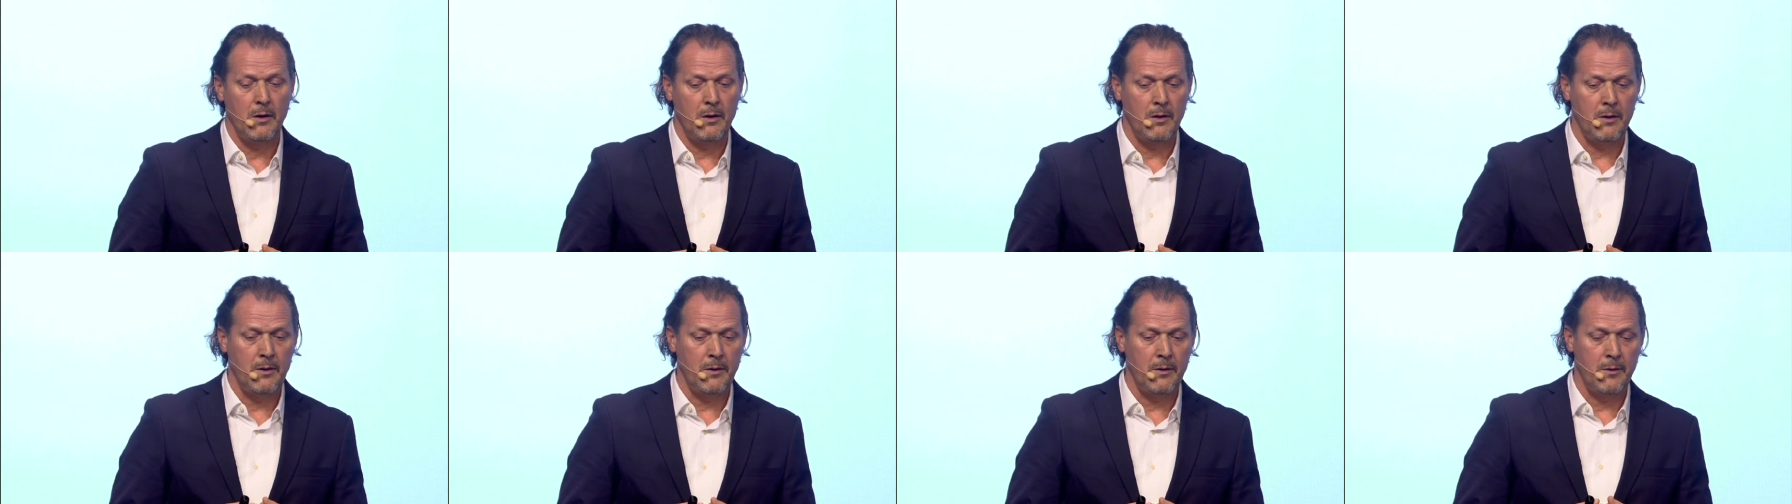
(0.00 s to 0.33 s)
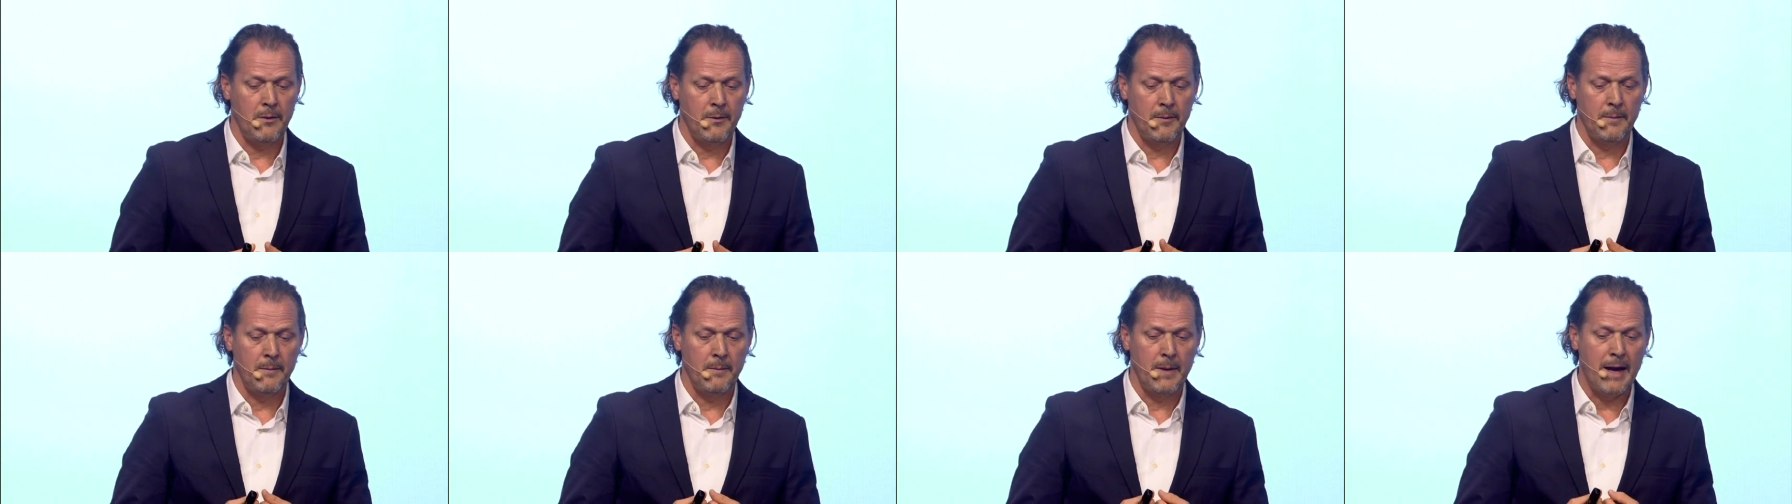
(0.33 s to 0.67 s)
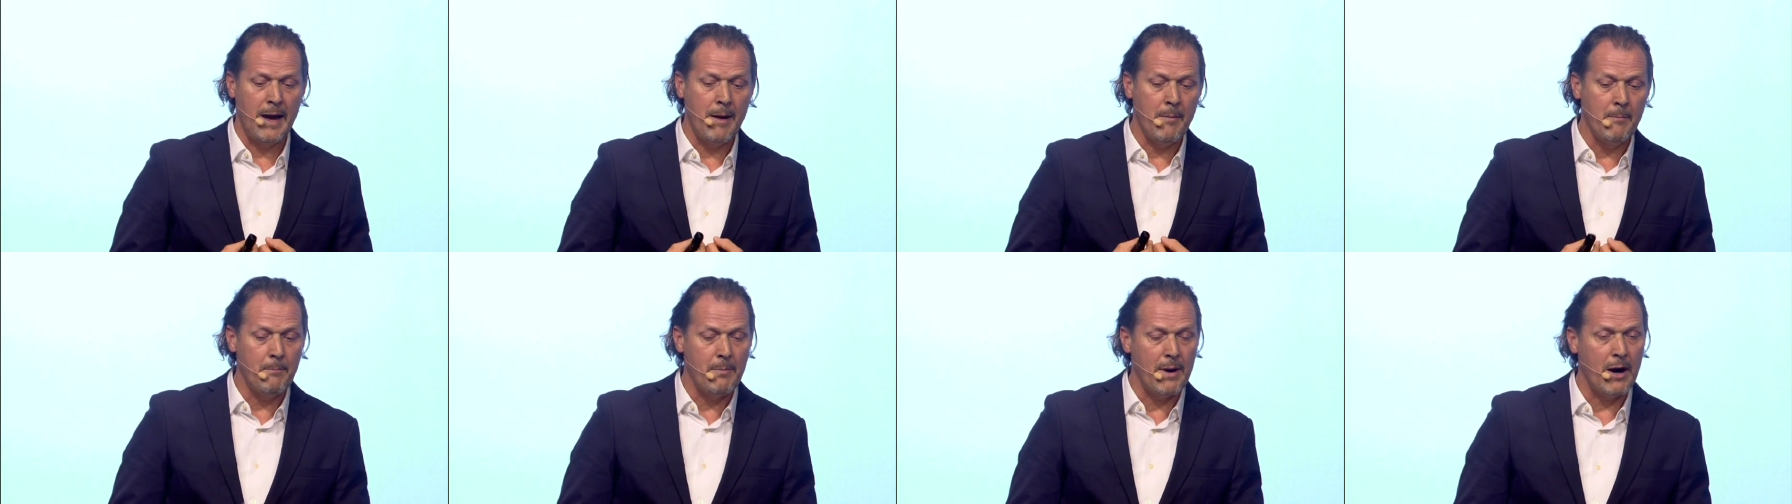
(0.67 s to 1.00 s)
uh,
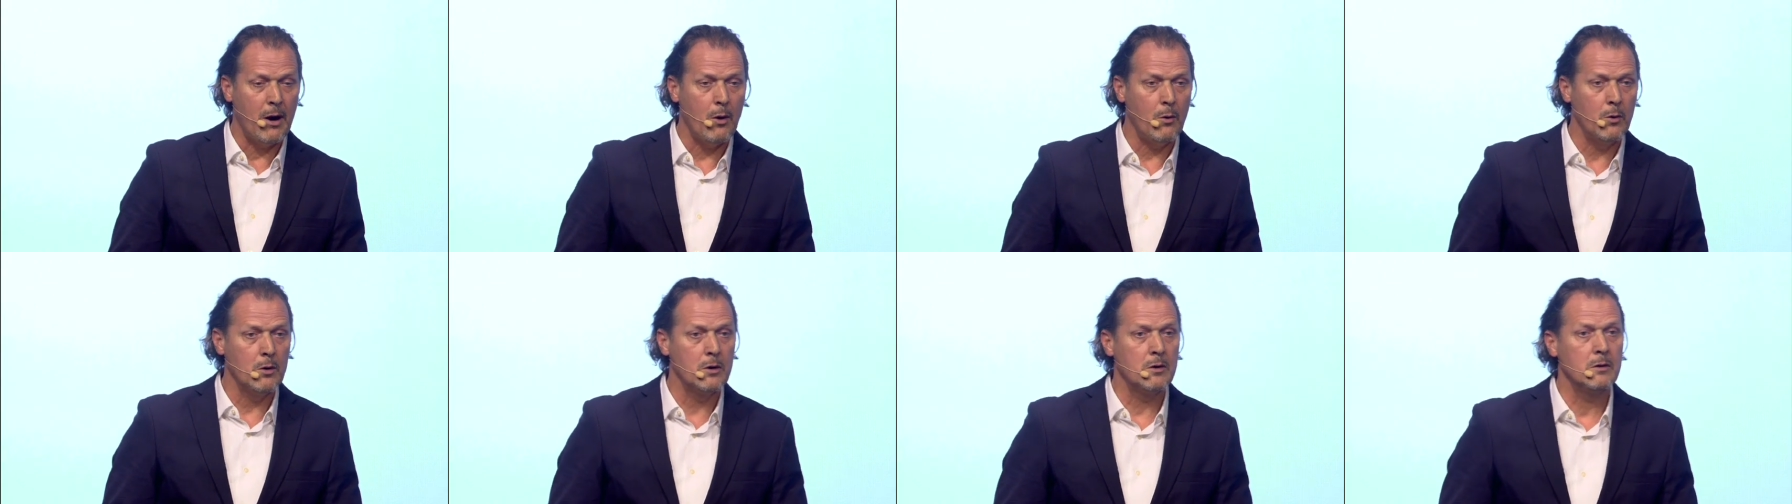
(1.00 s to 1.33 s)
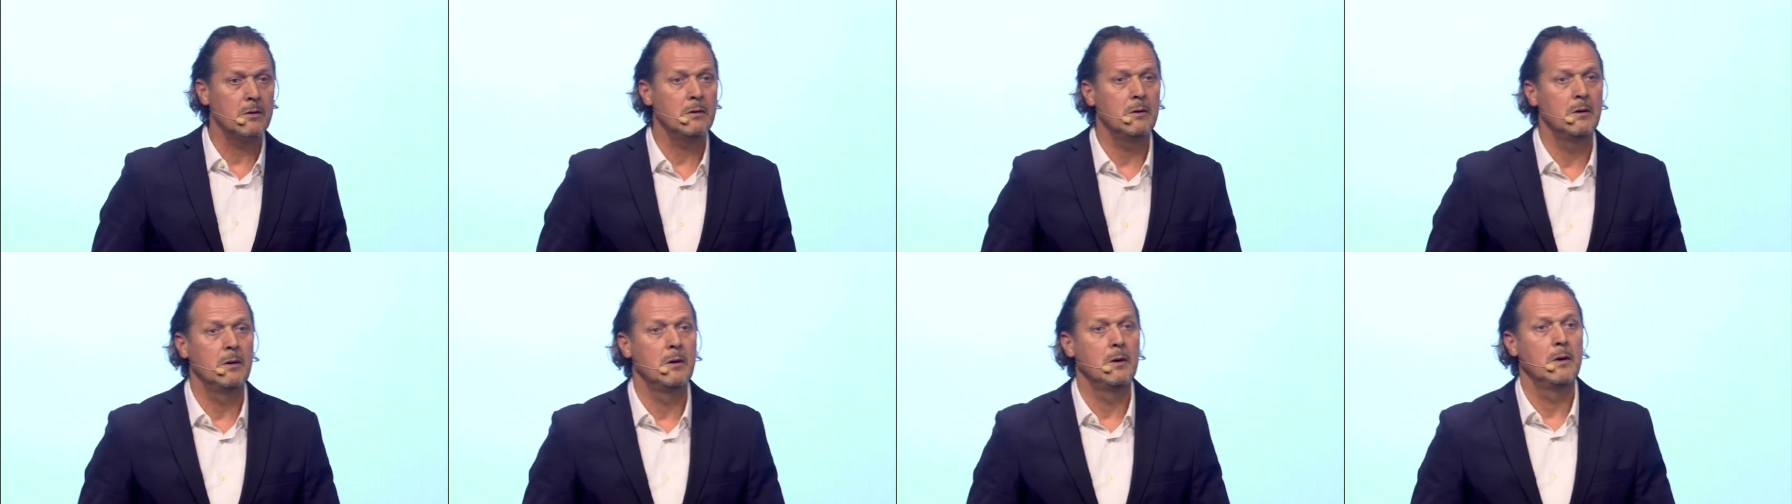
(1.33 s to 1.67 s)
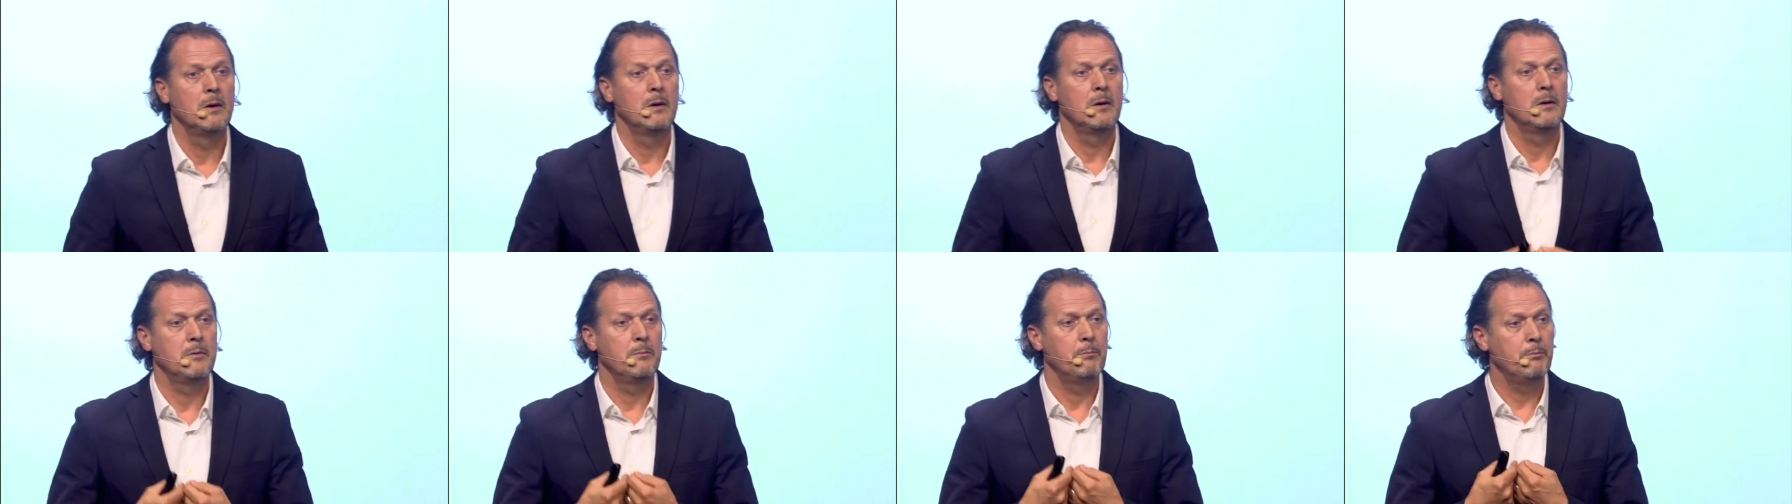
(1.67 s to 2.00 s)
empower
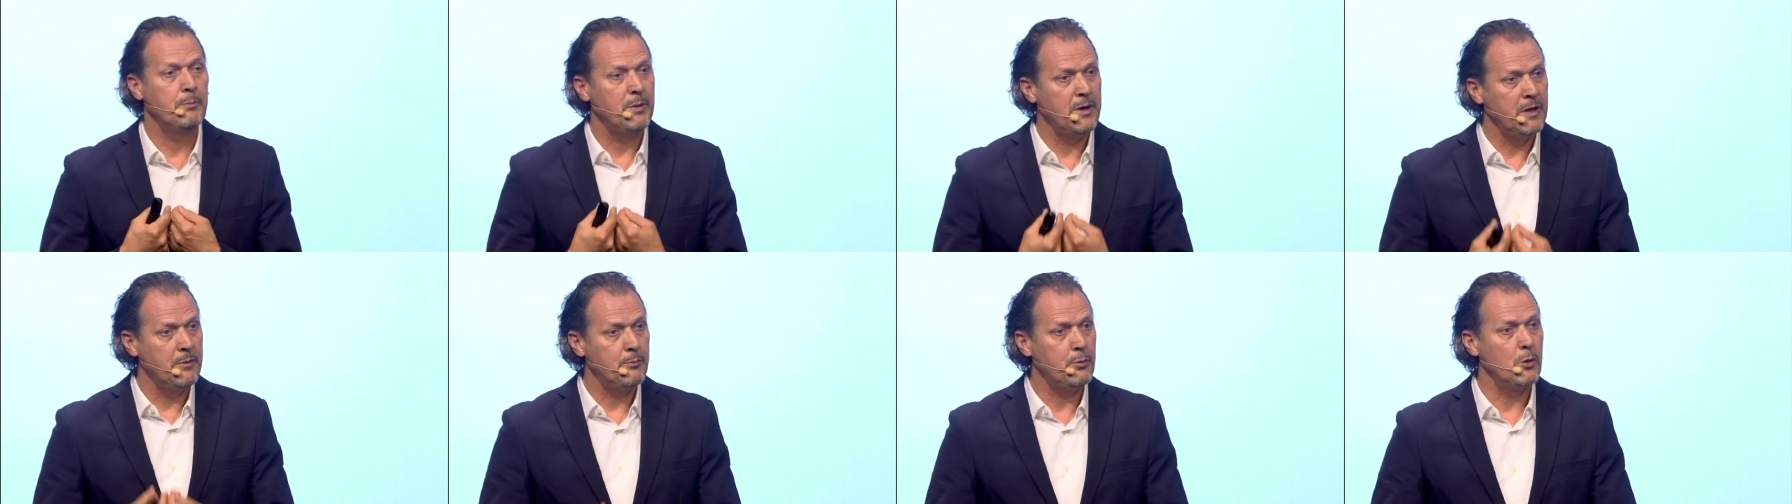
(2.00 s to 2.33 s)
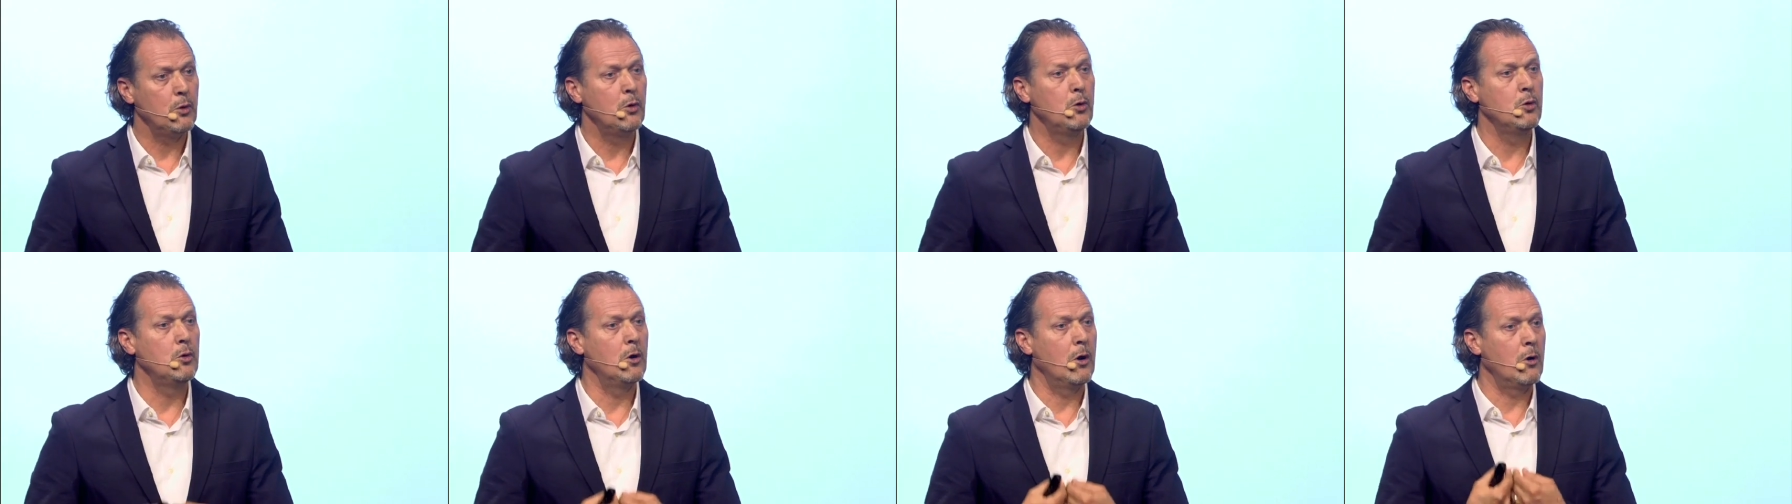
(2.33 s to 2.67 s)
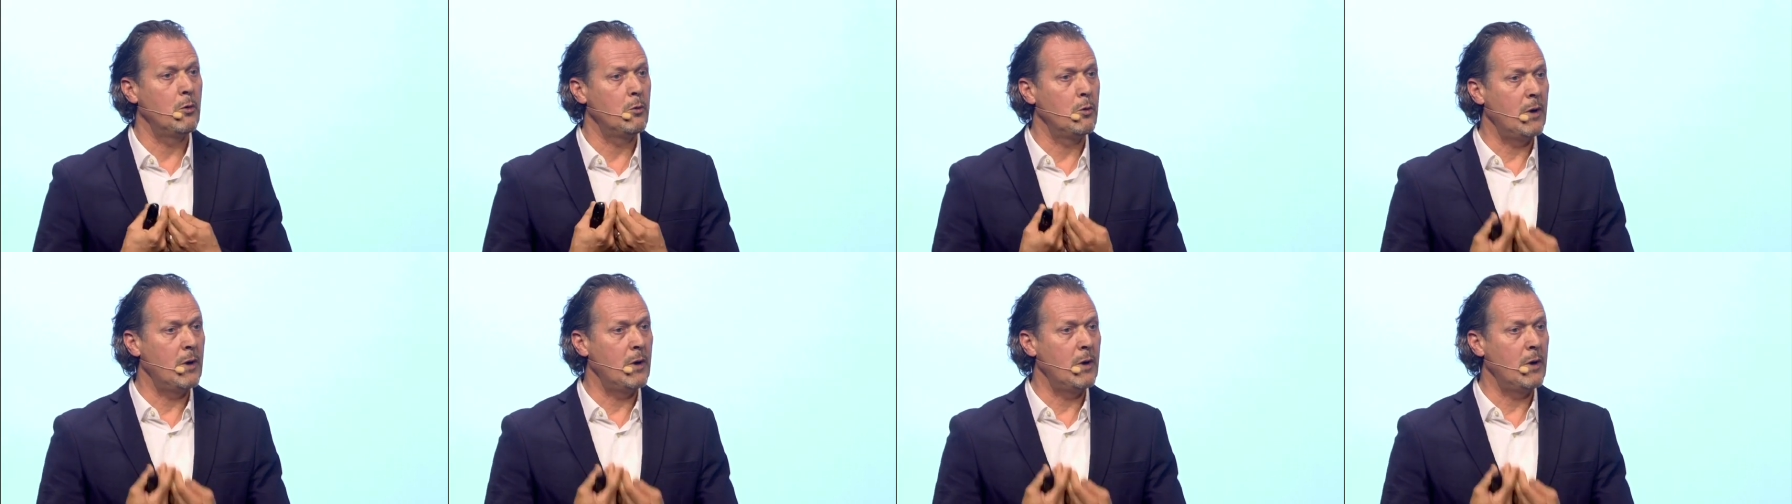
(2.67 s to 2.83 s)
people who are